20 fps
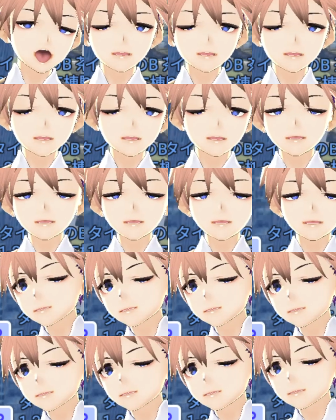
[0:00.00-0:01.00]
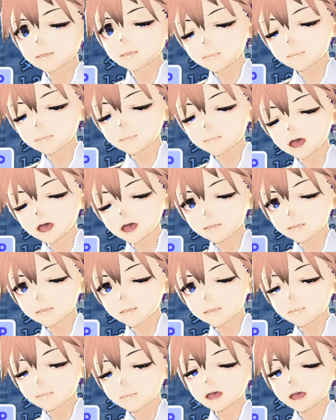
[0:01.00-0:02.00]
so it's a nice
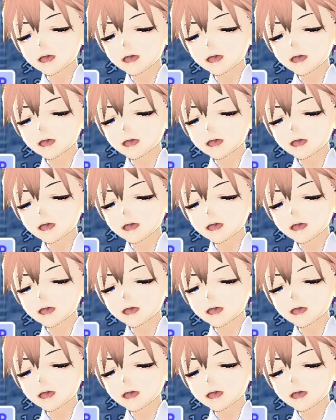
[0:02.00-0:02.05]
area